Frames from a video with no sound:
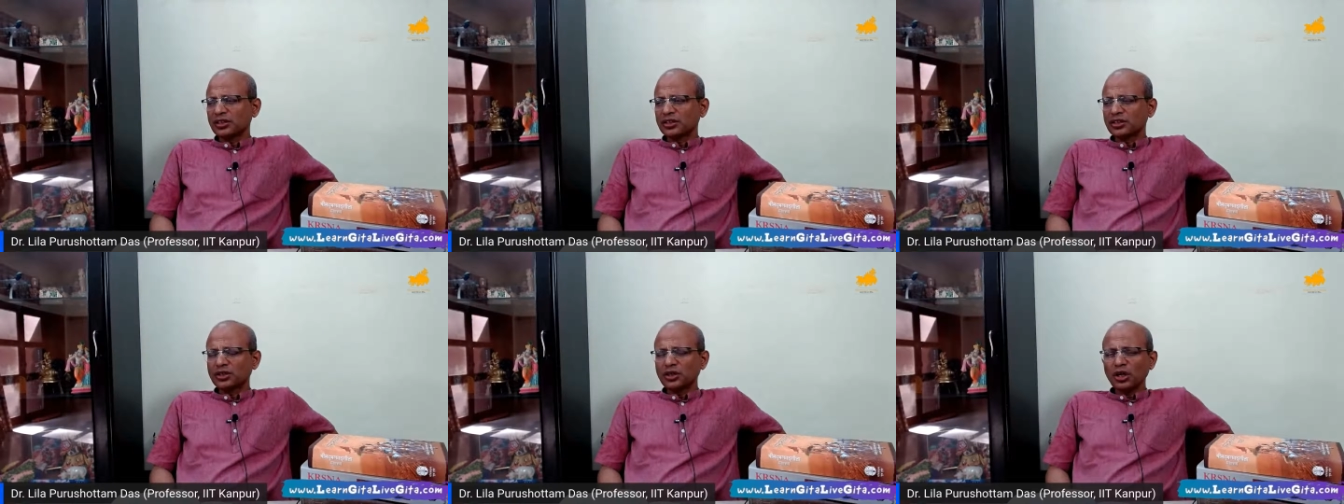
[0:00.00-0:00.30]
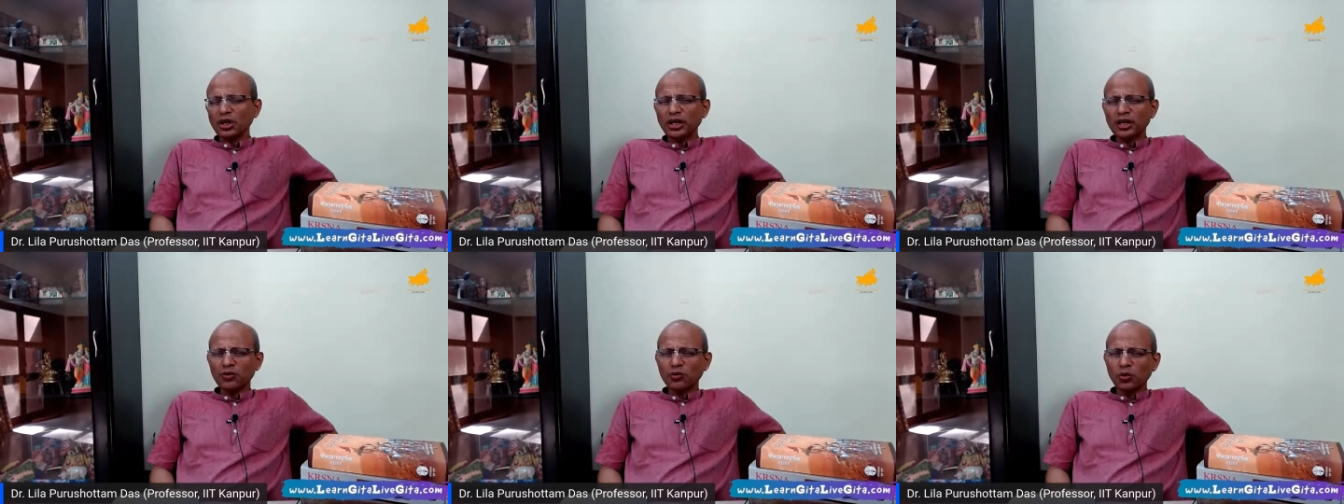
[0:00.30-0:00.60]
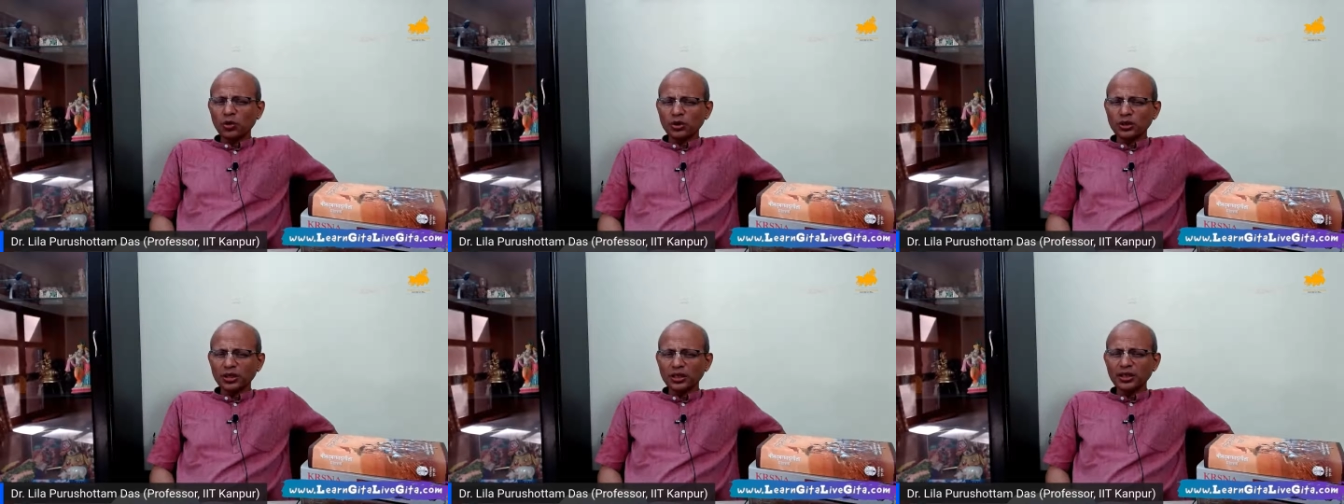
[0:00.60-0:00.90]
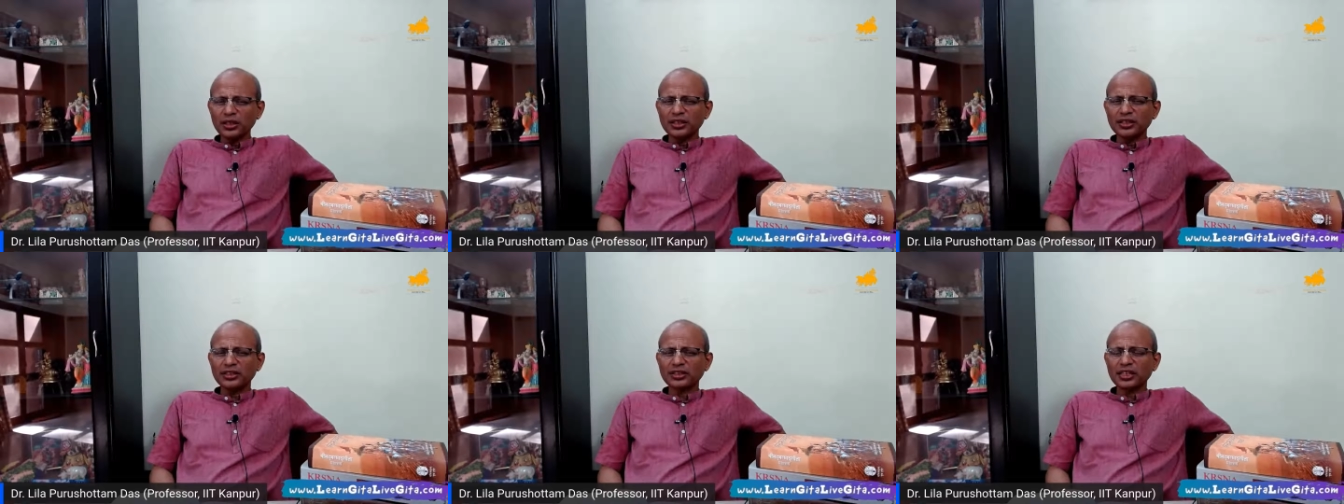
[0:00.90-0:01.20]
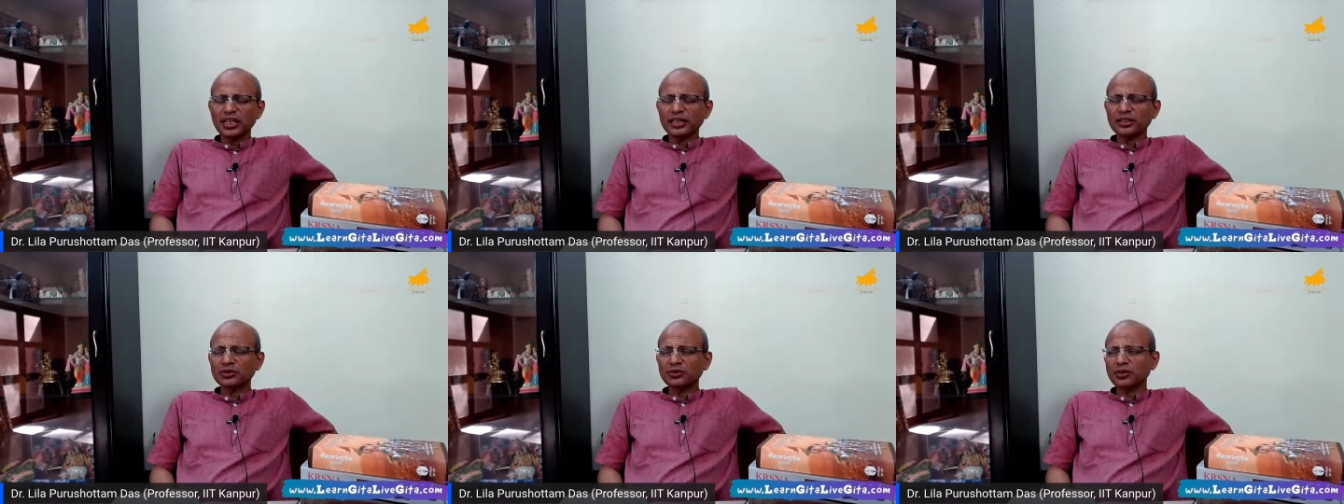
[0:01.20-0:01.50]
not a hotel. It's
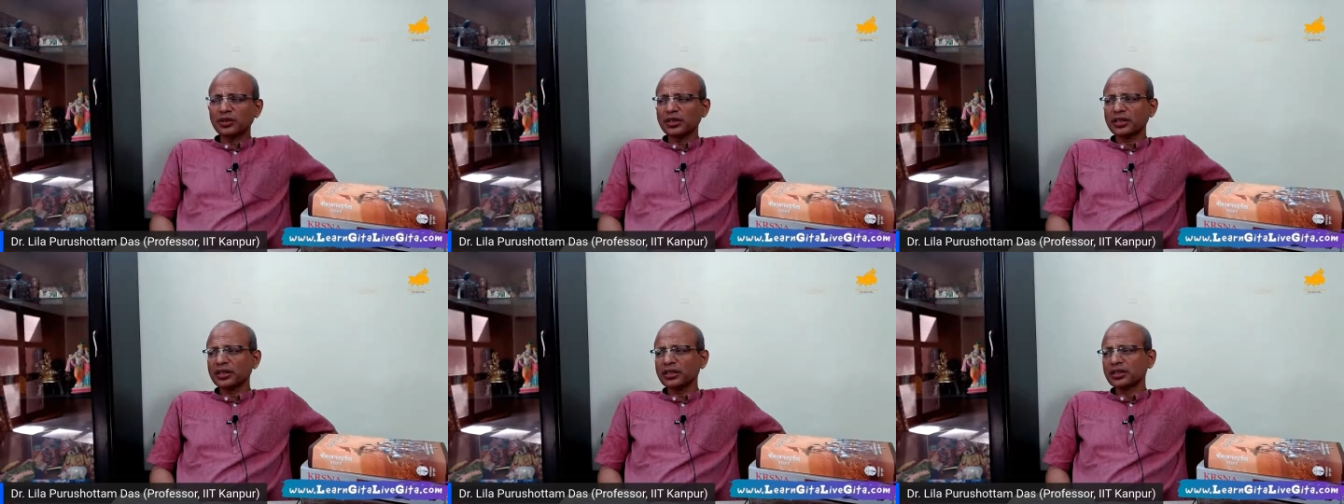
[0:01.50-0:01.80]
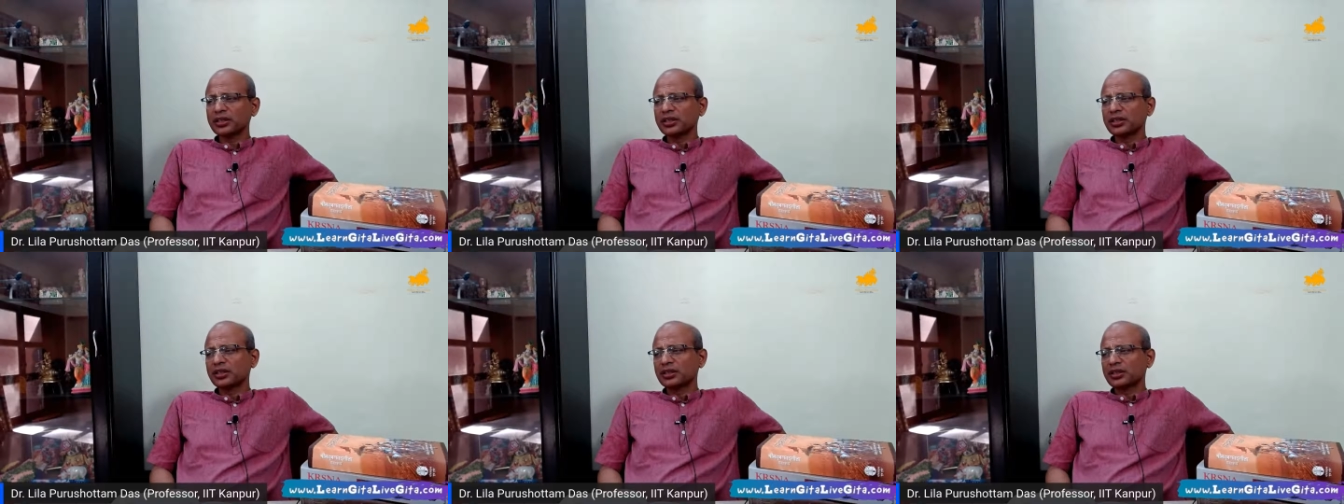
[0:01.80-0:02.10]
actually